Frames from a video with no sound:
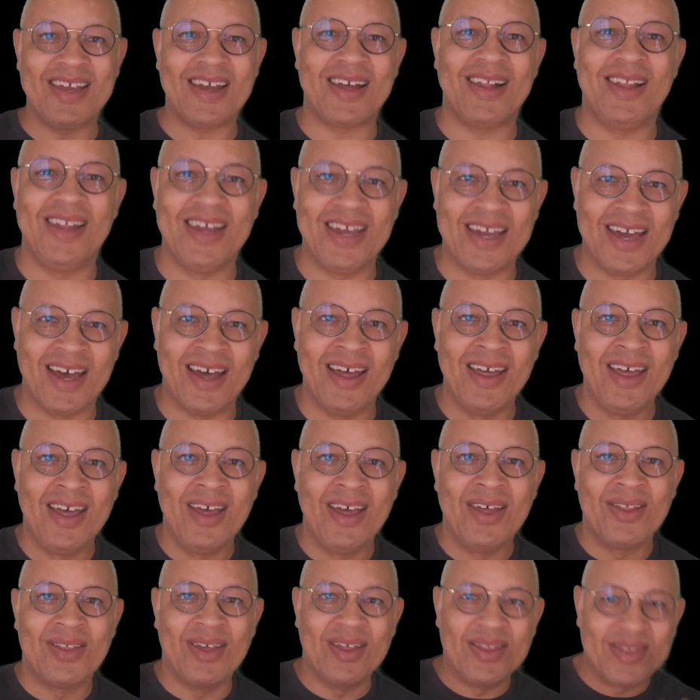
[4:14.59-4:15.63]
clear
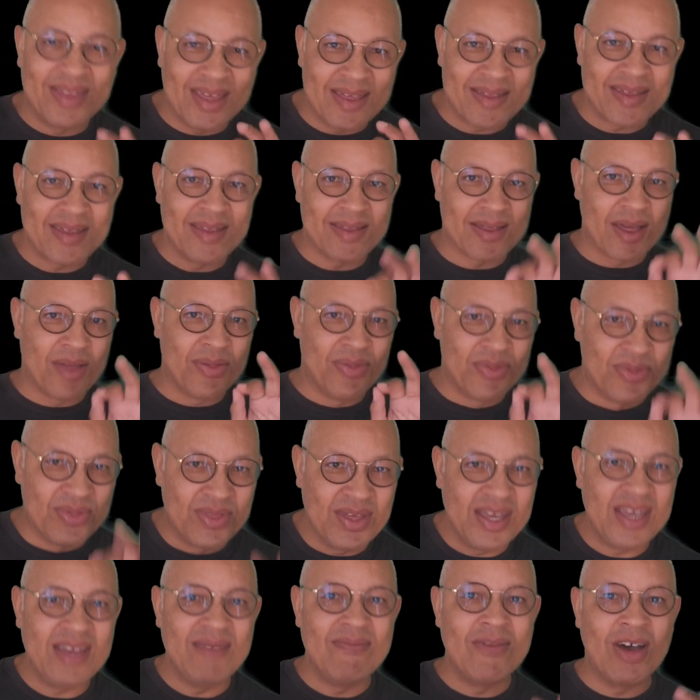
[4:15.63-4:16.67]
that this is
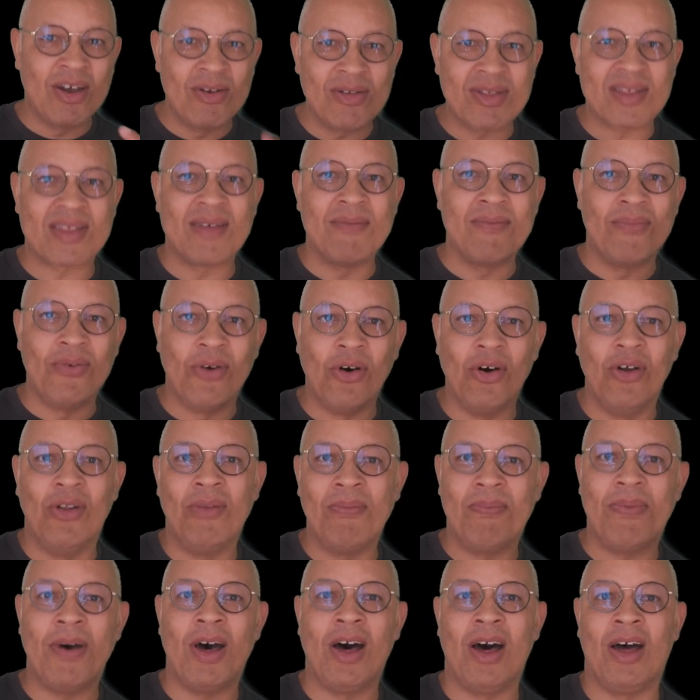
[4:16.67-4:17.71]
the most
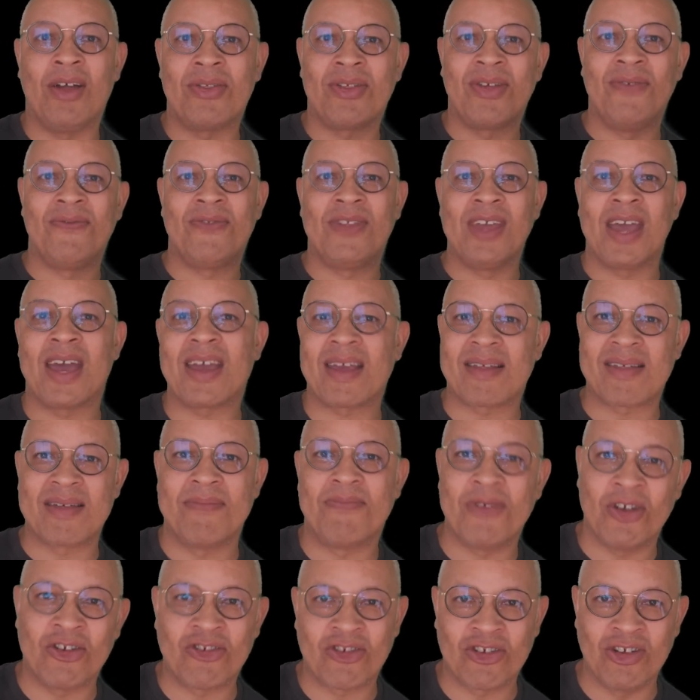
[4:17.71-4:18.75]
important part of the
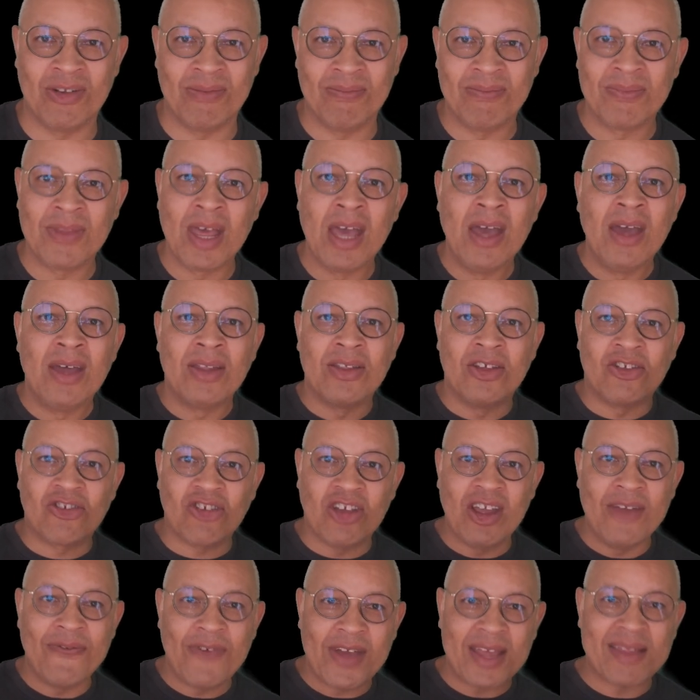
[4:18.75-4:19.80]
exhibition. The
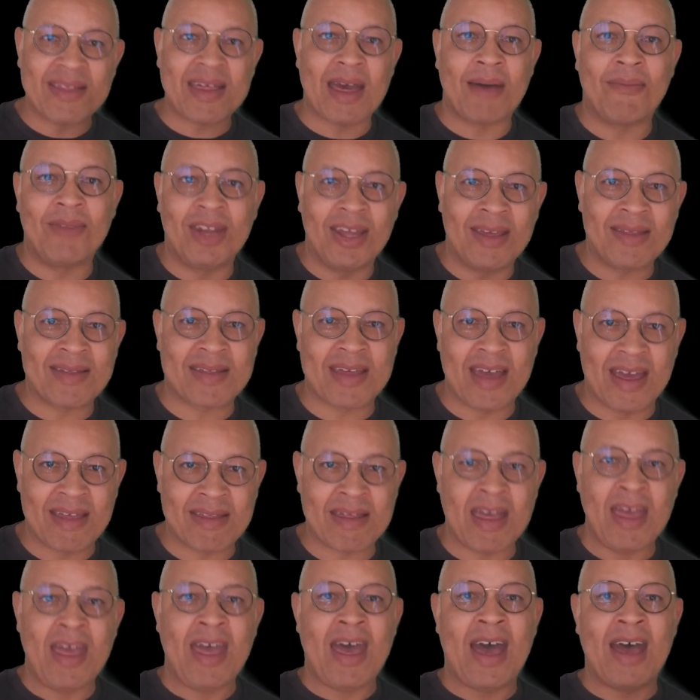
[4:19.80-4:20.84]
chief examiner says,
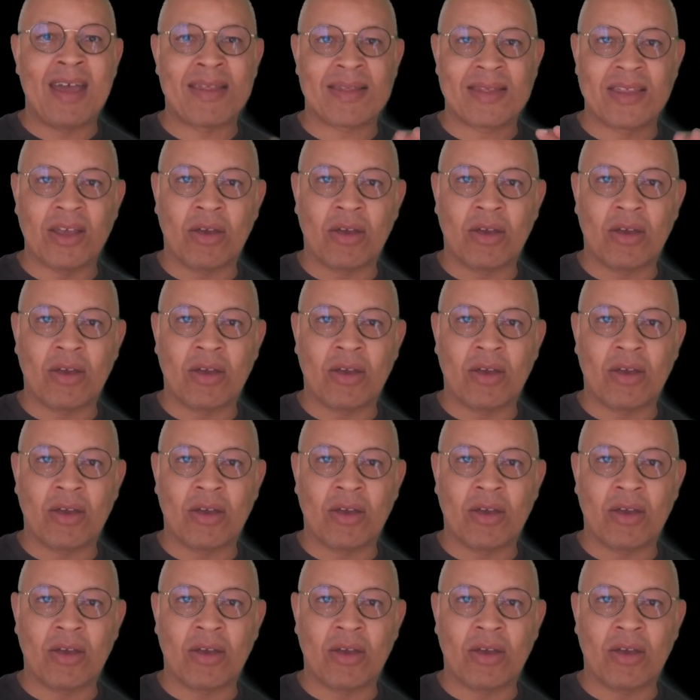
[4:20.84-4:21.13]
as the